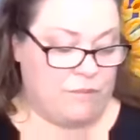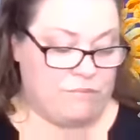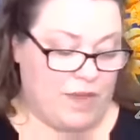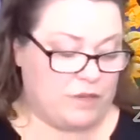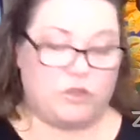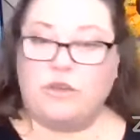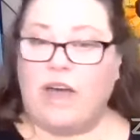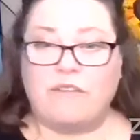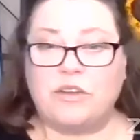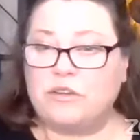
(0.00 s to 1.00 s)
Make sure you
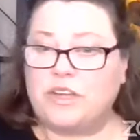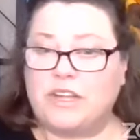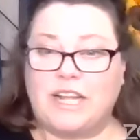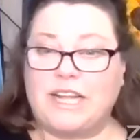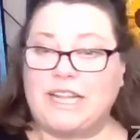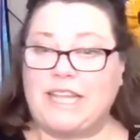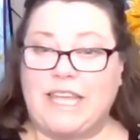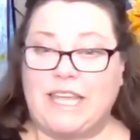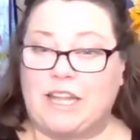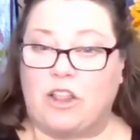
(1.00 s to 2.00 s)
have a good,
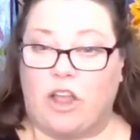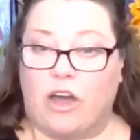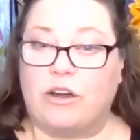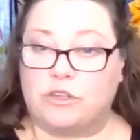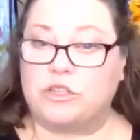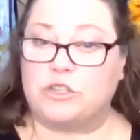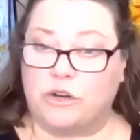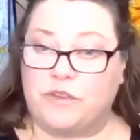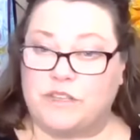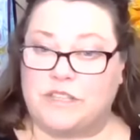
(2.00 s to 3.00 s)
clean, large
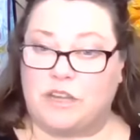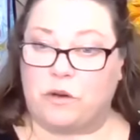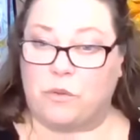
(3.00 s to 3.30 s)
surface that you're